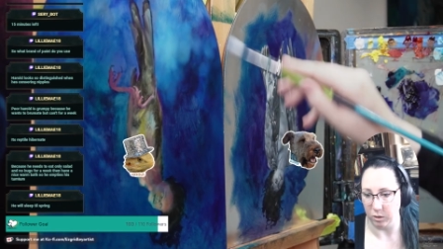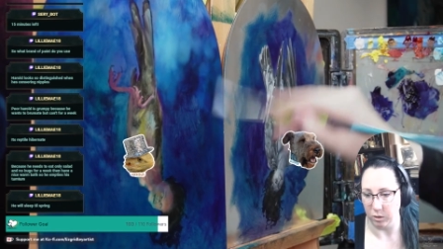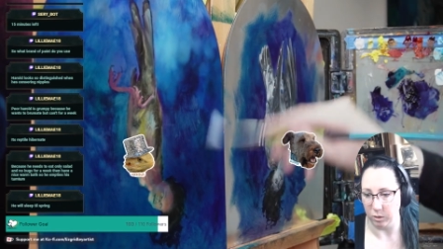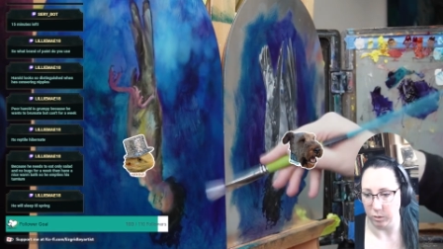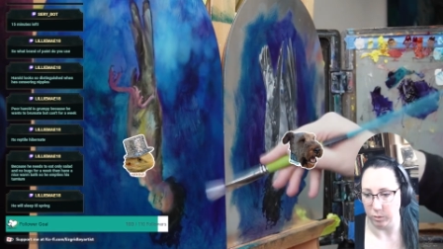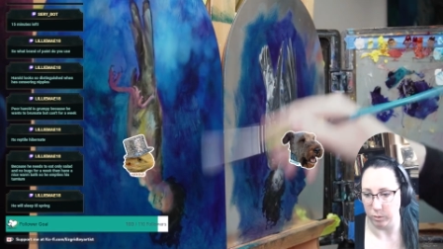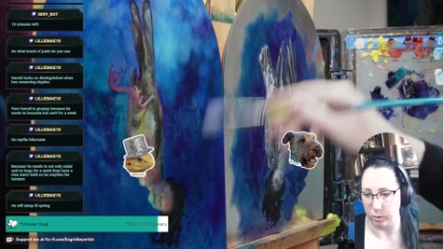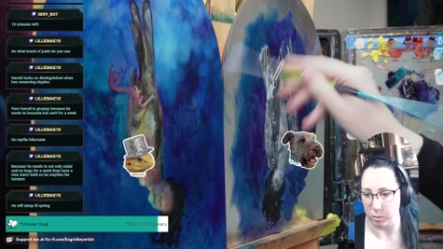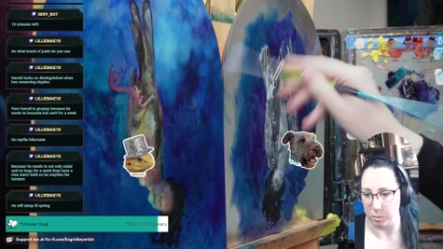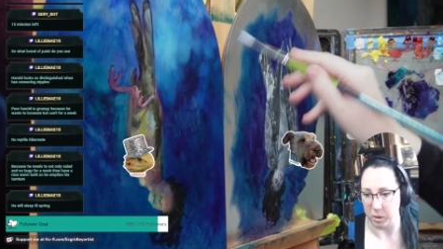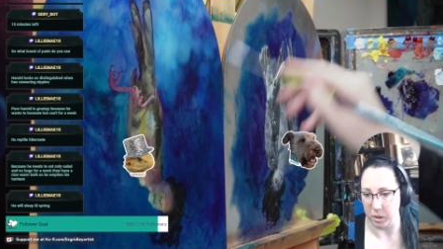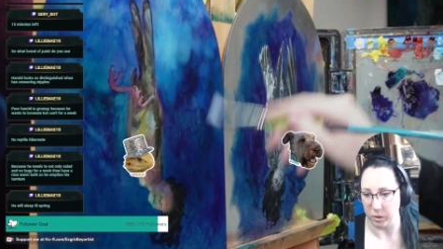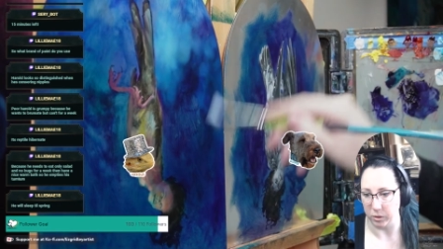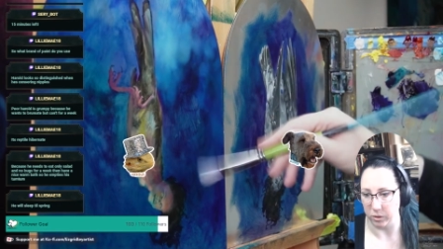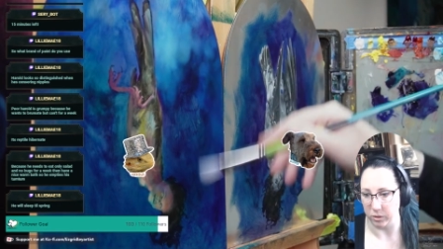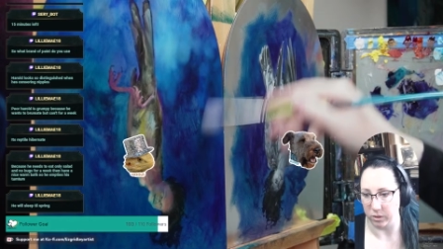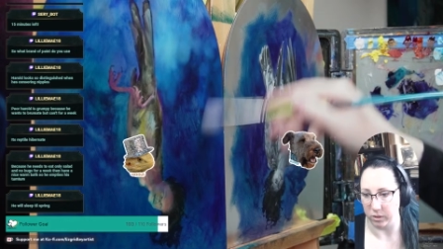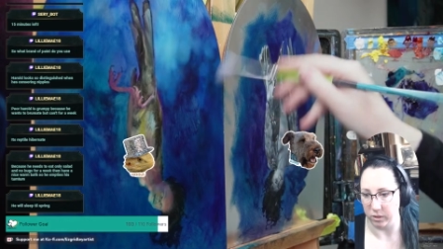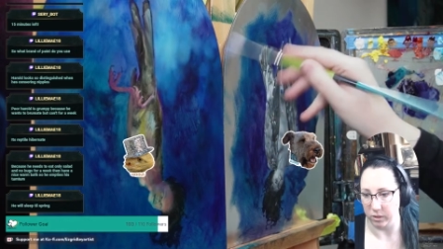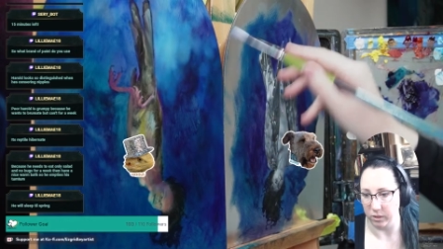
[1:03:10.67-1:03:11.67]
for
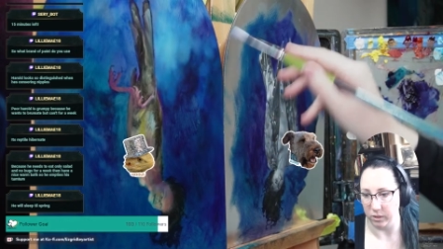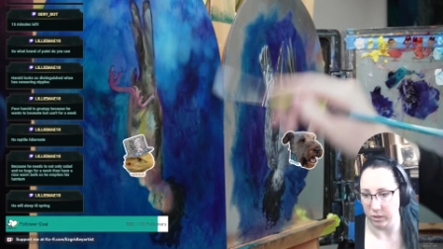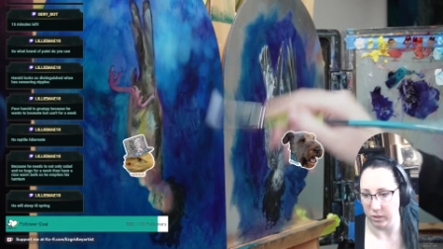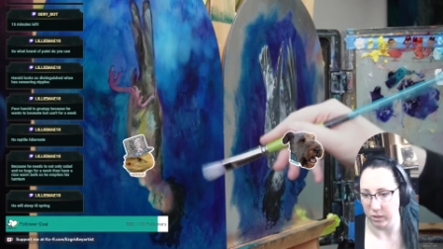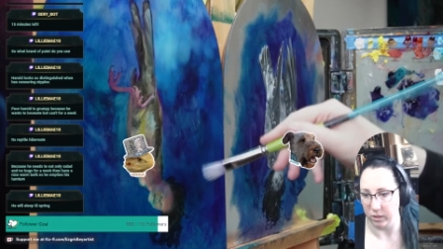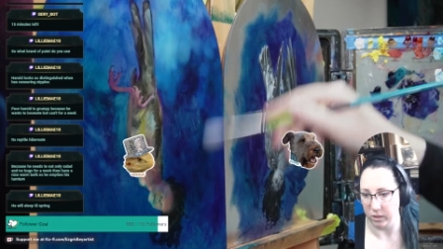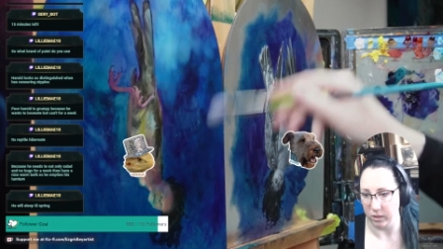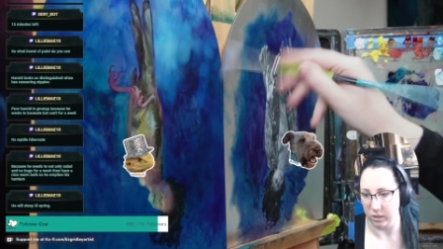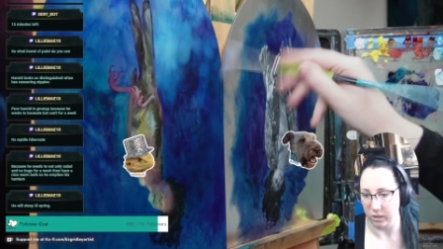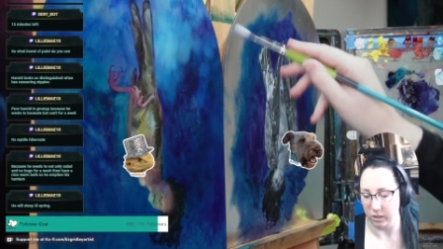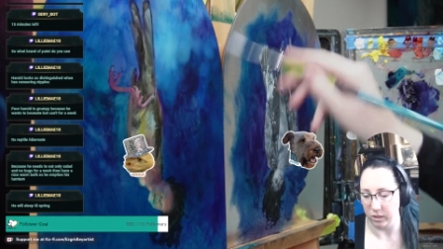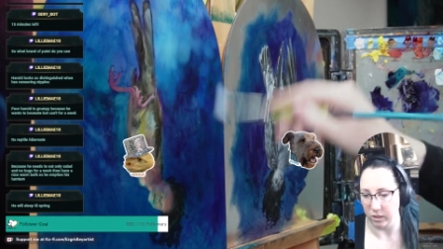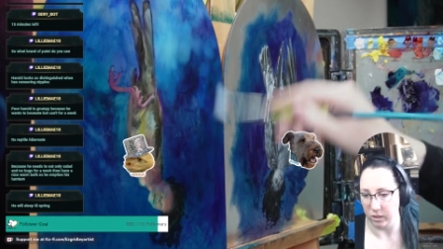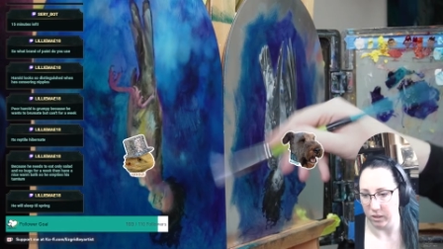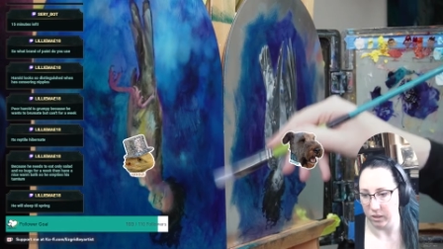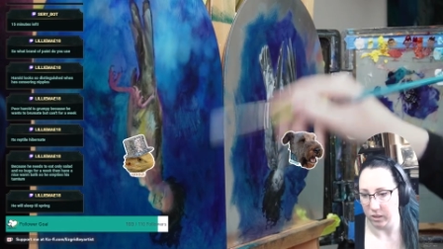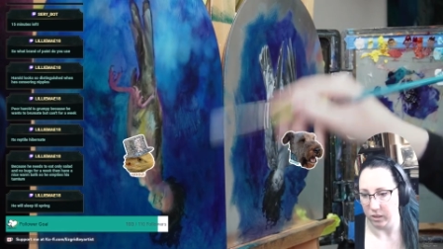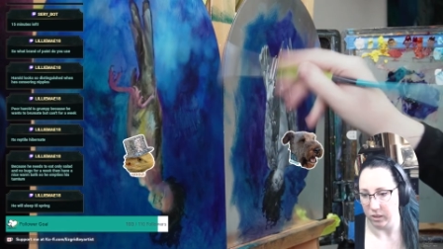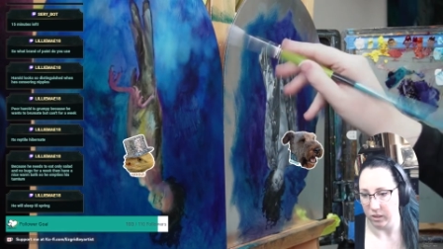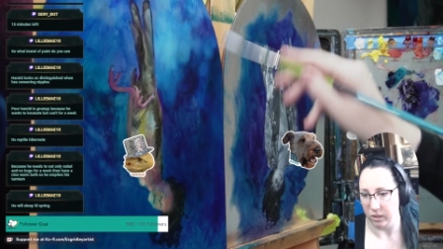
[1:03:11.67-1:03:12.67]
months.
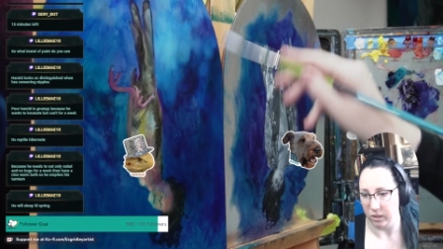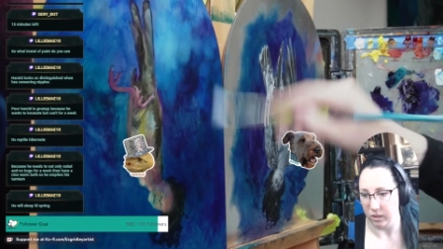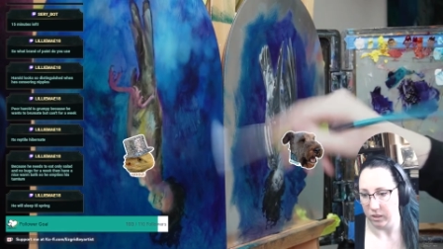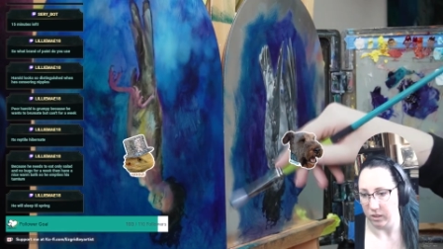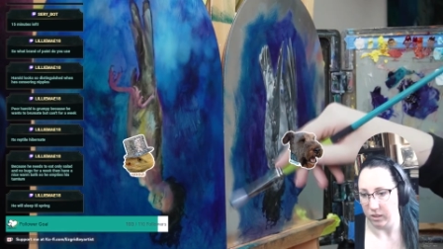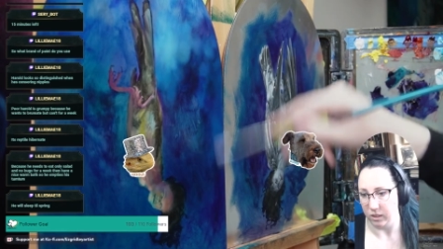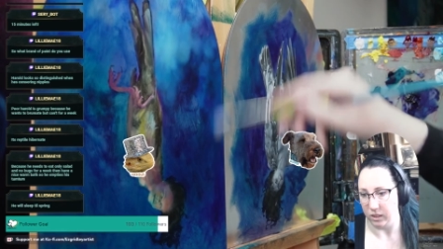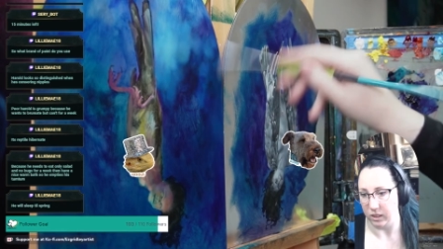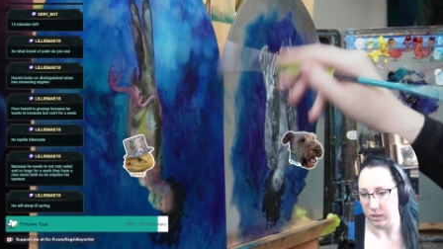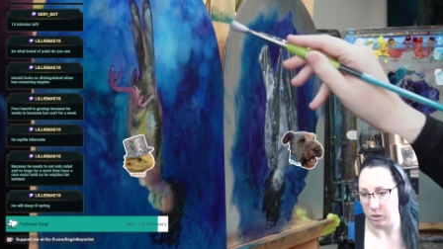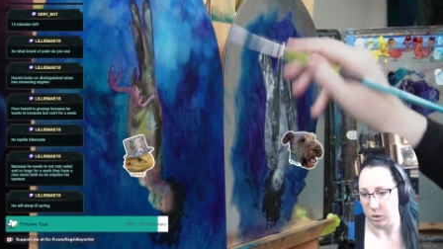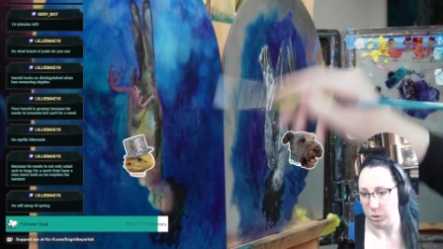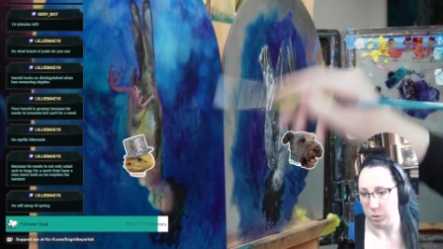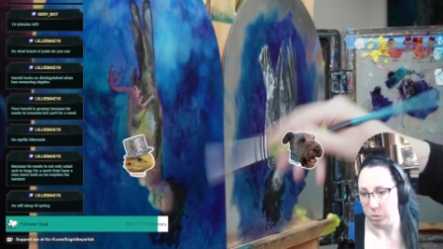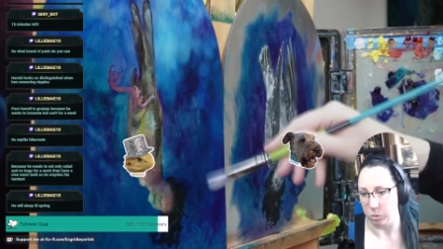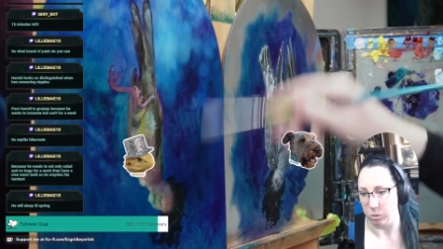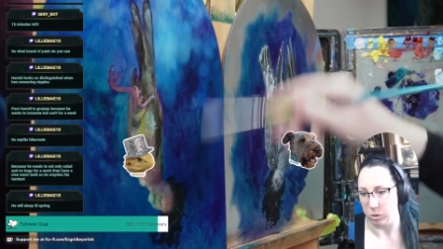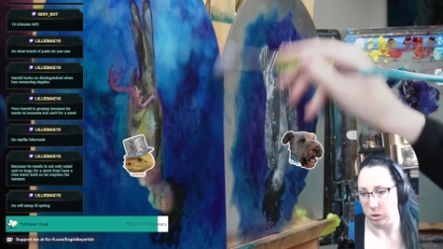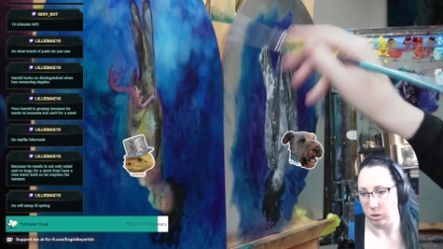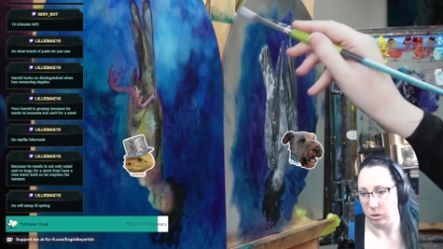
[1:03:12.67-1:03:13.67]
That's huge.